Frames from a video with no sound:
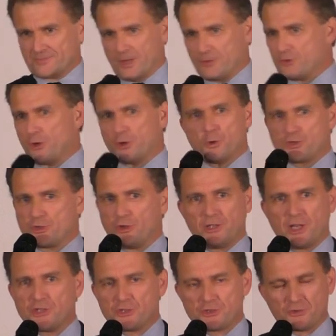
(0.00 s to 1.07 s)
I'm trying to watch
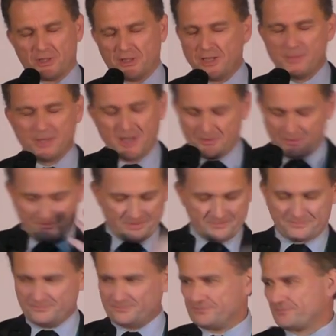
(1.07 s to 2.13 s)
Coronation Street, leave me alone.
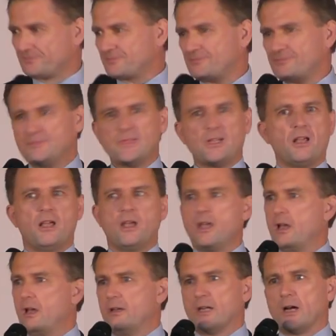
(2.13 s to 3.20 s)

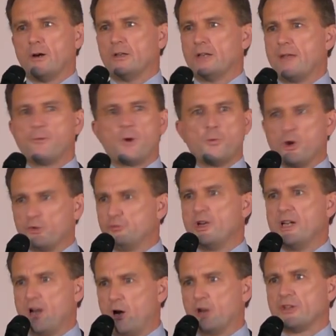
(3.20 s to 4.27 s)
You know, and everyone worked
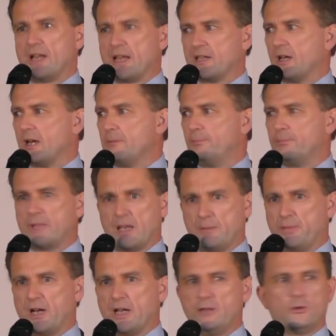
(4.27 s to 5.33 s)
really hard on that
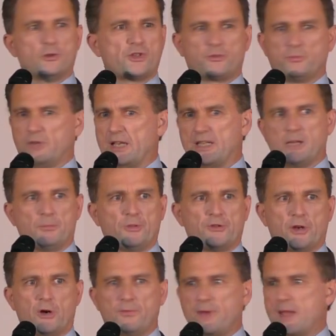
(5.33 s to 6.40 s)
campaign, not just Eddie and
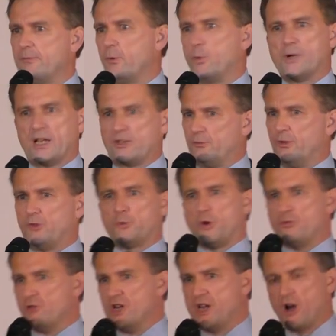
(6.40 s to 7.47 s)
myself, all the activists
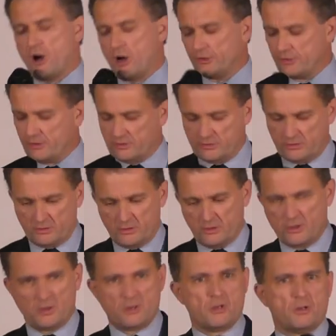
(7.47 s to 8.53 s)
worked really hard,
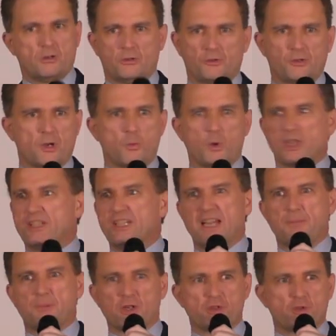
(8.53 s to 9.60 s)
because, well, they didn't
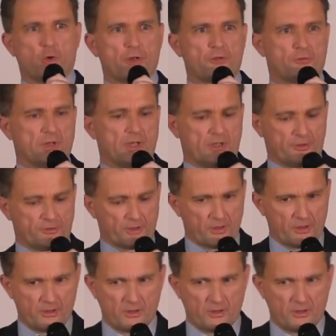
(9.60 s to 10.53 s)
have much choice, really, because